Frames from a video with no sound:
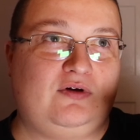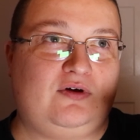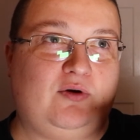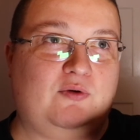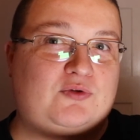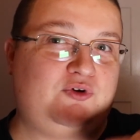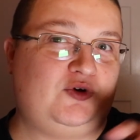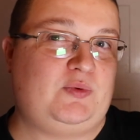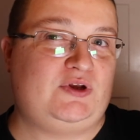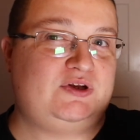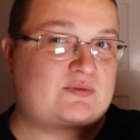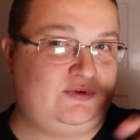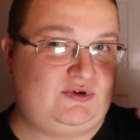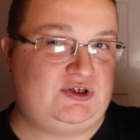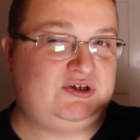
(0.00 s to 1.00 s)
going through pretty
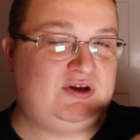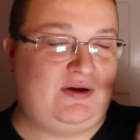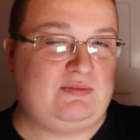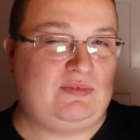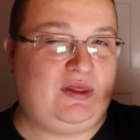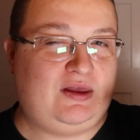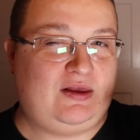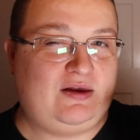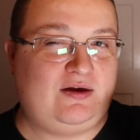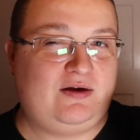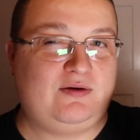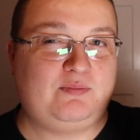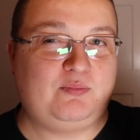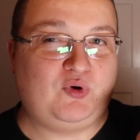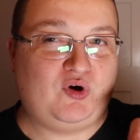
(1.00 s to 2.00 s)
much the same thing,
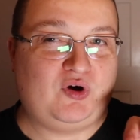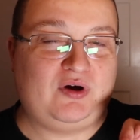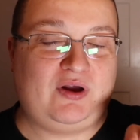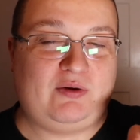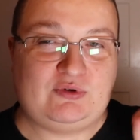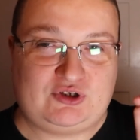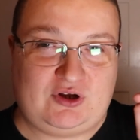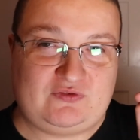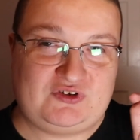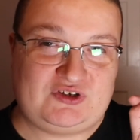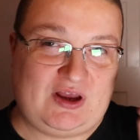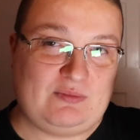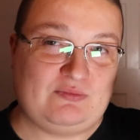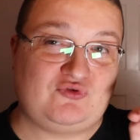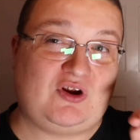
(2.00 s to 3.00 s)
but it was off
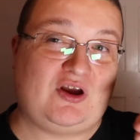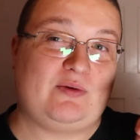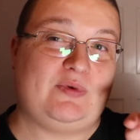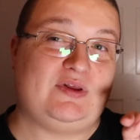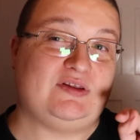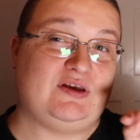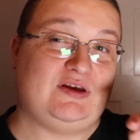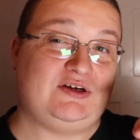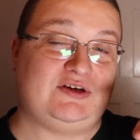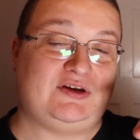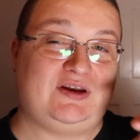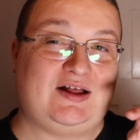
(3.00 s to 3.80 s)
Sam's recommendation.